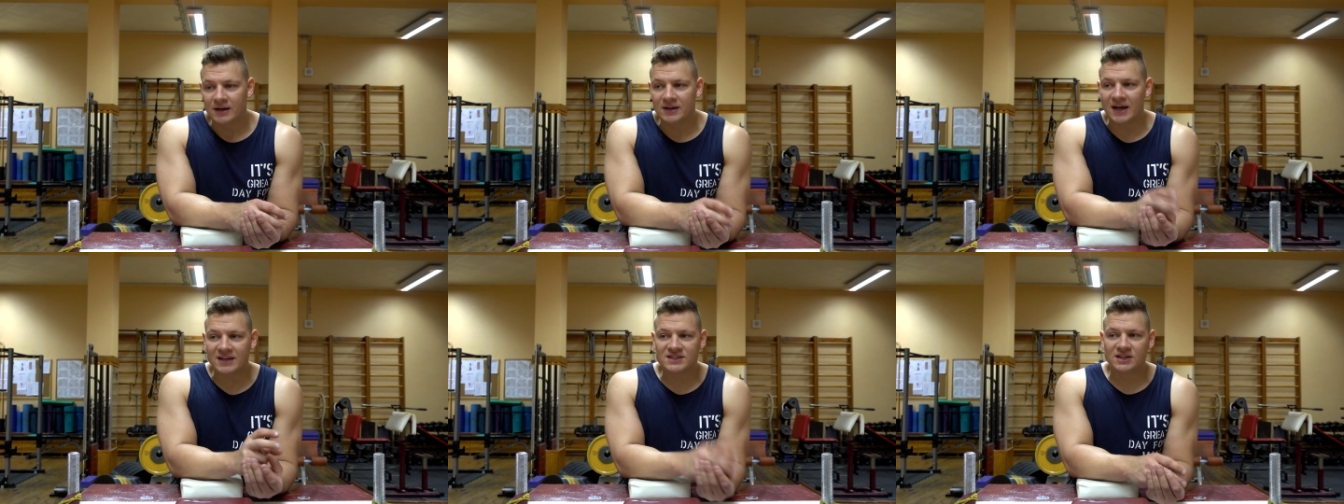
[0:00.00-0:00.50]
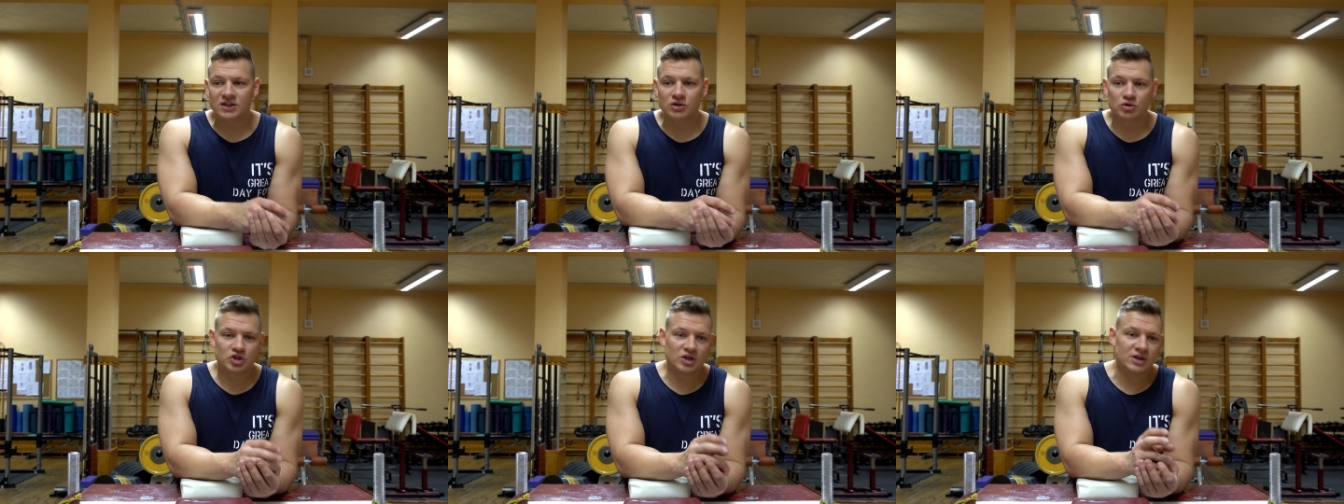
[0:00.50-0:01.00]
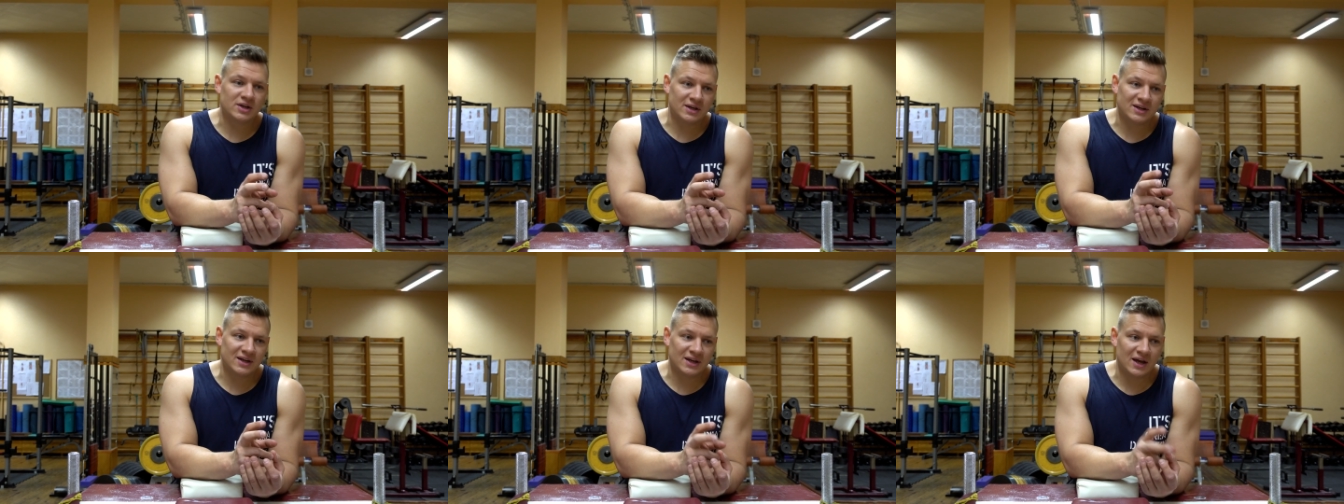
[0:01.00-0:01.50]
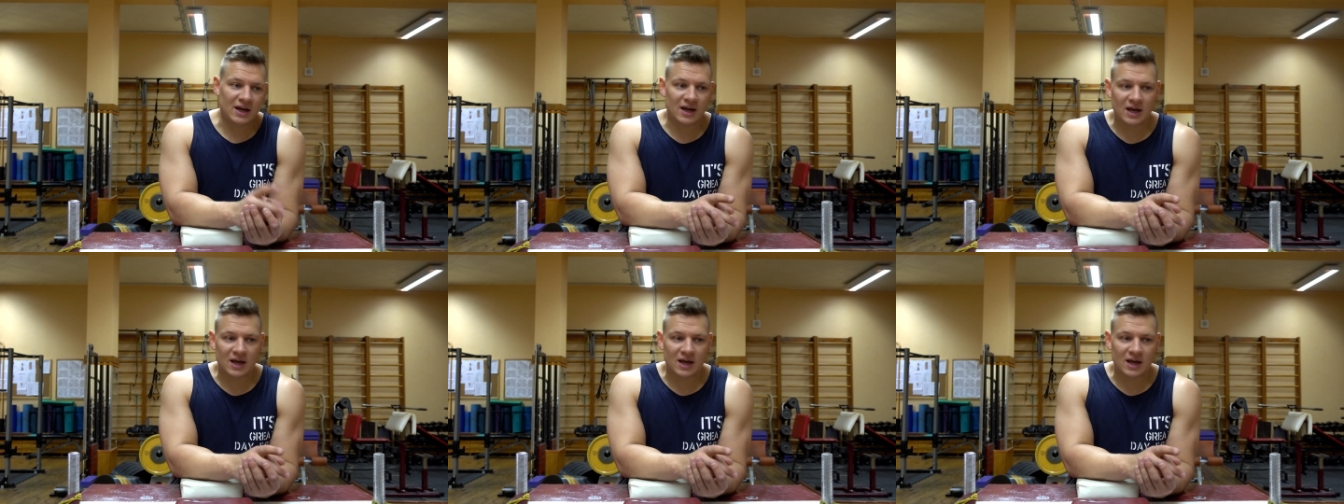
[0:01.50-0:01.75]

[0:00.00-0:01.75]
the execution, the